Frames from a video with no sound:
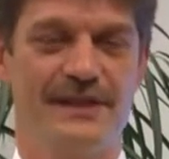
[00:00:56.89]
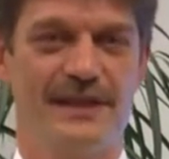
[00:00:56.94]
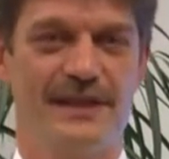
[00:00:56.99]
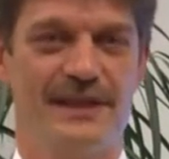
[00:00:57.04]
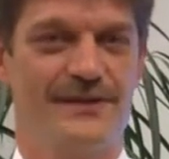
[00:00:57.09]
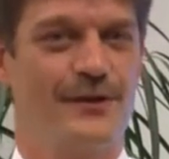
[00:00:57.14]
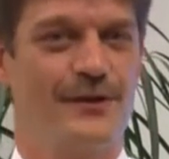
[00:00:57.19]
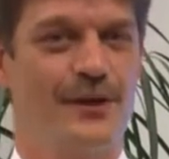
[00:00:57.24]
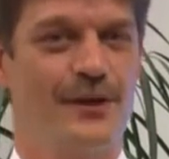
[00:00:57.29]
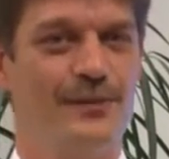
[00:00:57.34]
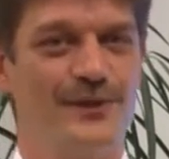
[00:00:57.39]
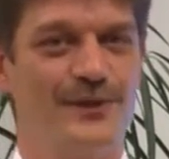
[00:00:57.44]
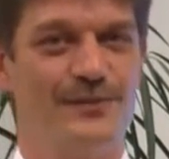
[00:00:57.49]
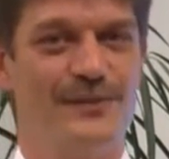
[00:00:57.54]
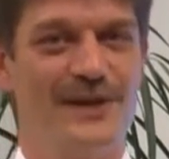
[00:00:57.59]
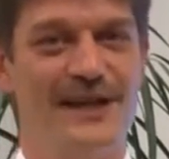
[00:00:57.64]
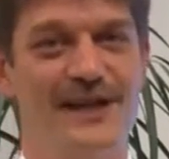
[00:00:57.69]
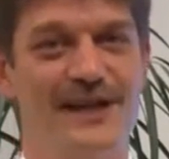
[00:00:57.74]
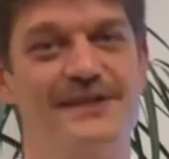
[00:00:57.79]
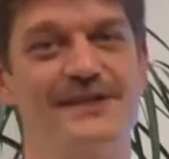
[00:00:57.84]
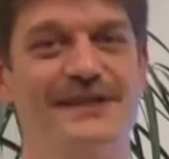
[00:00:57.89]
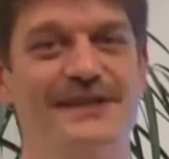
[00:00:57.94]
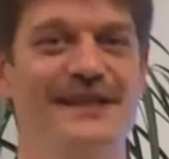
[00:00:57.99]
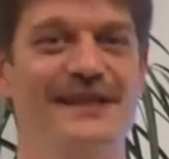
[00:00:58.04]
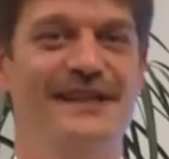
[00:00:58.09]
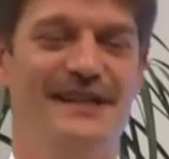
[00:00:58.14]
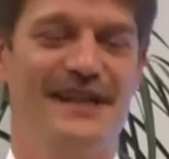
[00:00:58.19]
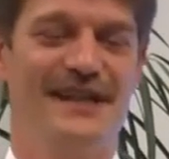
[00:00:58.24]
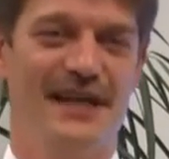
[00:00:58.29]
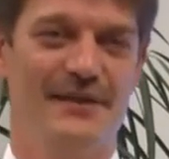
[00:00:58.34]
As a compromise,
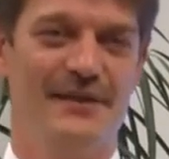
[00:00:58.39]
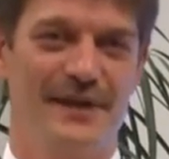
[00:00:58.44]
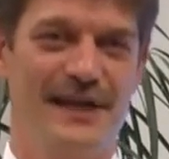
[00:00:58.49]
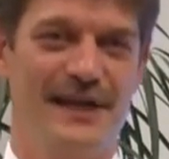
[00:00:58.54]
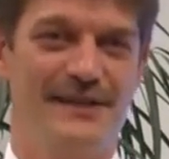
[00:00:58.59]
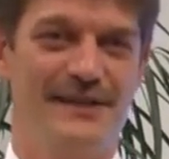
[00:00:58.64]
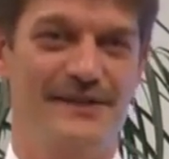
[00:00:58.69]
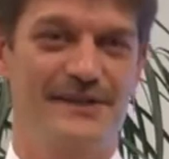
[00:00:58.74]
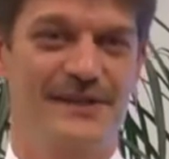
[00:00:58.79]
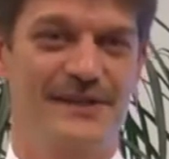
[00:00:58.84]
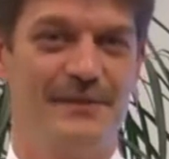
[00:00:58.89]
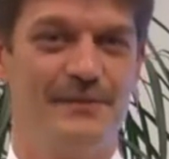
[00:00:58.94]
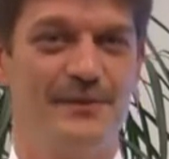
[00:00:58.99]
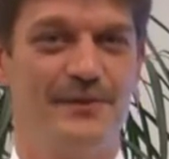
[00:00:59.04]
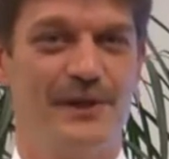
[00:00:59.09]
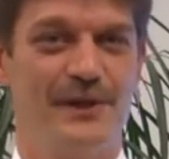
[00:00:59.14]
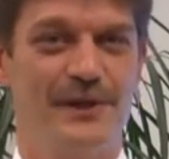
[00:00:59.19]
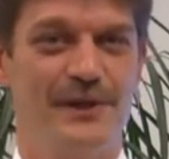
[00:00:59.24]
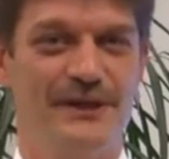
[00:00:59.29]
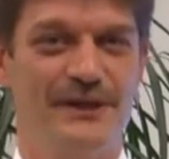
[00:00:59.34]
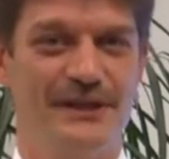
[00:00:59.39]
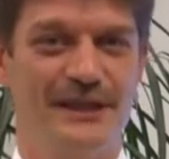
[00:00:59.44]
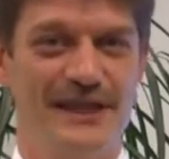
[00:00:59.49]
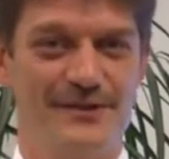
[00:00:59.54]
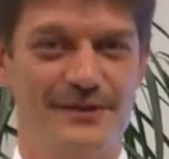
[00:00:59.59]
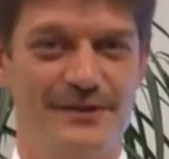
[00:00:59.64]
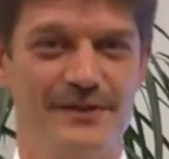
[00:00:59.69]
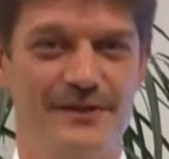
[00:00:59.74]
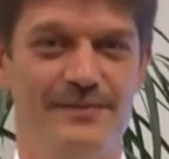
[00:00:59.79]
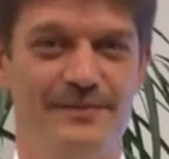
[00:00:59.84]
I've asked some of our
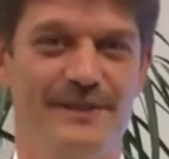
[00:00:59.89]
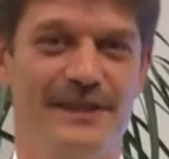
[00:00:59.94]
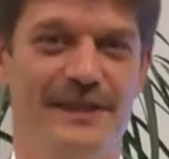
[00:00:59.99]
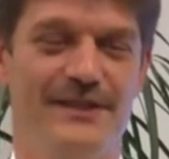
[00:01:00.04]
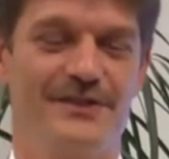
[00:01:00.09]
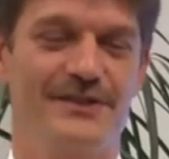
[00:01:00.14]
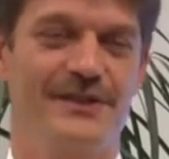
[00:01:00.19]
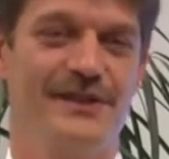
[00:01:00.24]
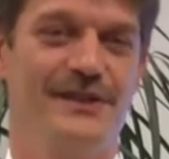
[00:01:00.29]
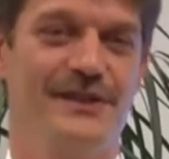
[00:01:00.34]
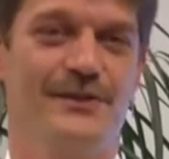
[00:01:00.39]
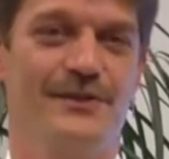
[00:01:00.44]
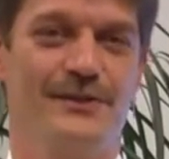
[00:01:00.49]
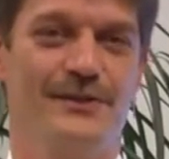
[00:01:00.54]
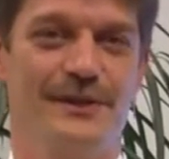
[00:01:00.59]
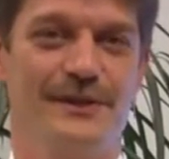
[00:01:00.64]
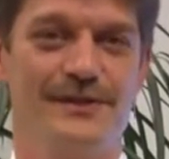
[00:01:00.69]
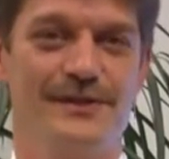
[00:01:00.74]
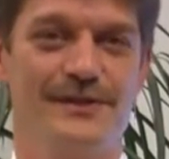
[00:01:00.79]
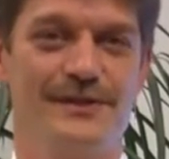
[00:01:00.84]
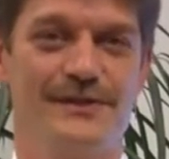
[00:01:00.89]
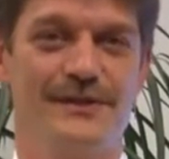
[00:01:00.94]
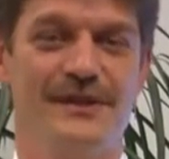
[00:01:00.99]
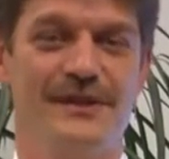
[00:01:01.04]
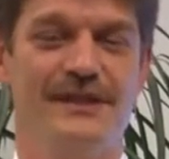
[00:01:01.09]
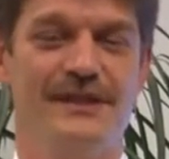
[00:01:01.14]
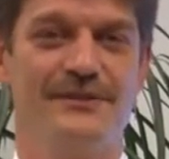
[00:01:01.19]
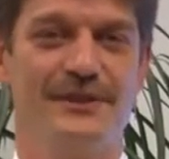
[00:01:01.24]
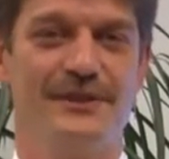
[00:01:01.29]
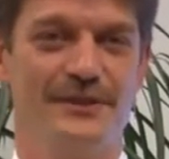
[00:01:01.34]
international PhD students
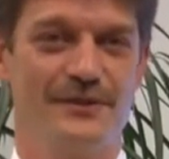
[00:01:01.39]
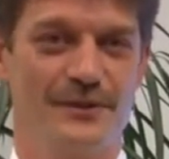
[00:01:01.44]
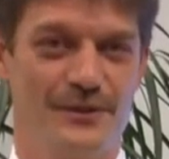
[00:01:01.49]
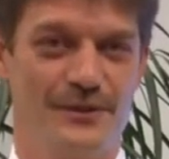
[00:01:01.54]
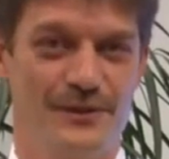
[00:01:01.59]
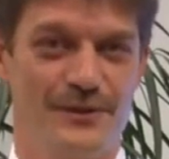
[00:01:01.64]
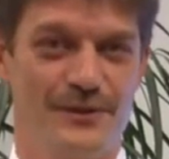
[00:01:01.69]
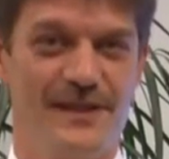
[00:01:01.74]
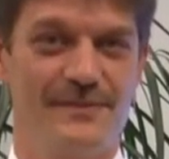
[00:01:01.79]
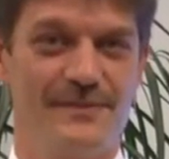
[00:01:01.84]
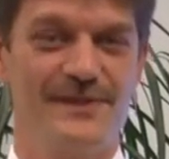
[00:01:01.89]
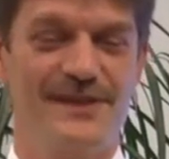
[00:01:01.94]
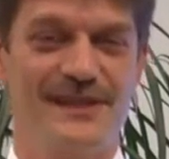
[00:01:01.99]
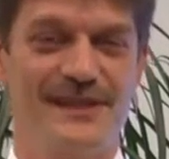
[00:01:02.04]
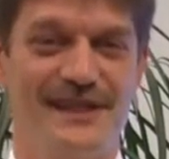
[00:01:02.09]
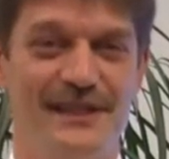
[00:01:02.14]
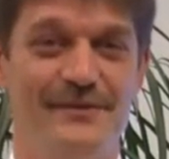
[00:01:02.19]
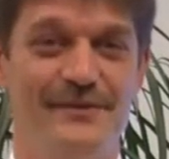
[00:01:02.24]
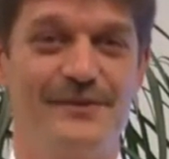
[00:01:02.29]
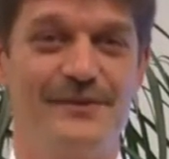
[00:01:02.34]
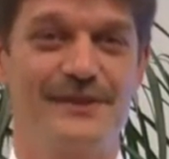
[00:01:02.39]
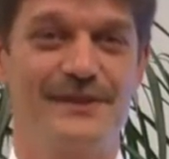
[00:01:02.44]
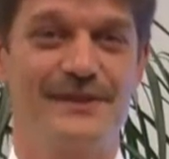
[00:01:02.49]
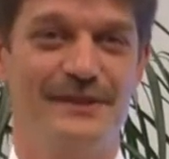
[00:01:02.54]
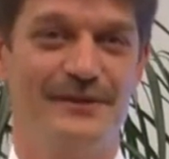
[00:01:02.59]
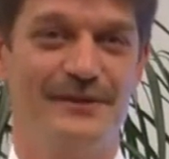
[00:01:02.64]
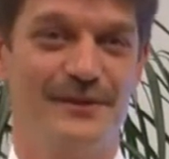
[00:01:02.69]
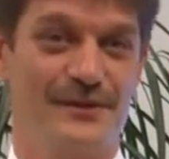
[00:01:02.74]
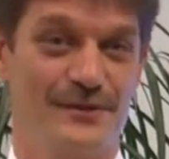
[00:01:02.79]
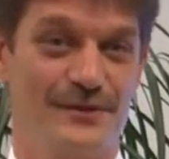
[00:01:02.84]
to introduce themselves
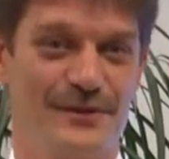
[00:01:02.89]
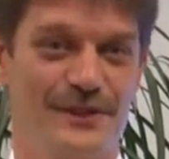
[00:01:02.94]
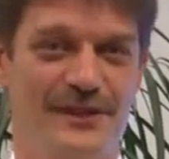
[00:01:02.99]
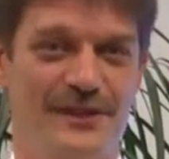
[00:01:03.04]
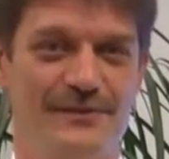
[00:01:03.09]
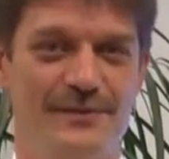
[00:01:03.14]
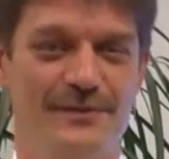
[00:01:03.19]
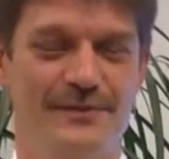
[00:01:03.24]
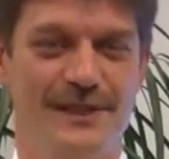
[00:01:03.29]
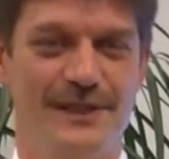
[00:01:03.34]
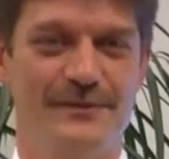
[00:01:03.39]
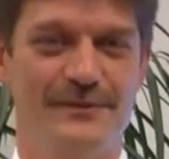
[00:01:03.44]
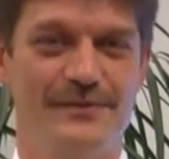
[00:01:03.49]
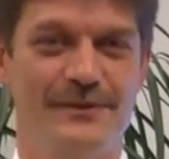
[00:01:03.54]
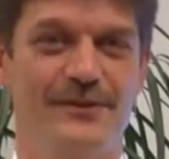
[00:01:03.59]
and also to give a brief